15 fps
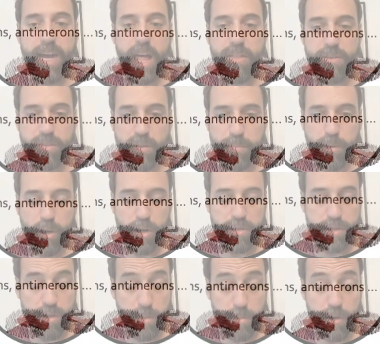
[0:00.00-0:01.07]
other
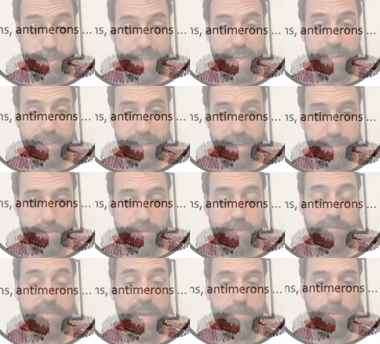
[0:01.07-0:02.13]
topological
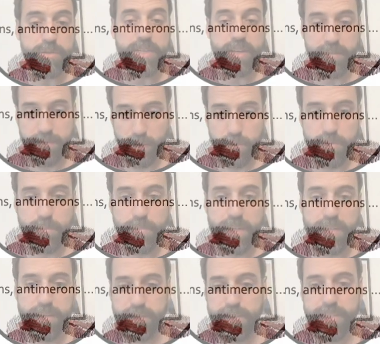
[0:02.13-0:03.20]
textures of dipoles have also
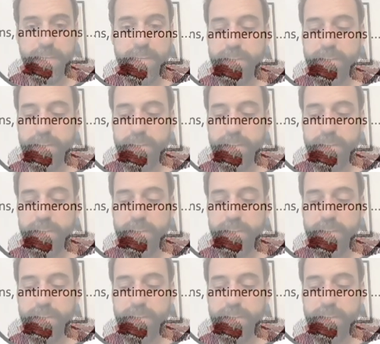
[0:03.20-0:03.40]
been seen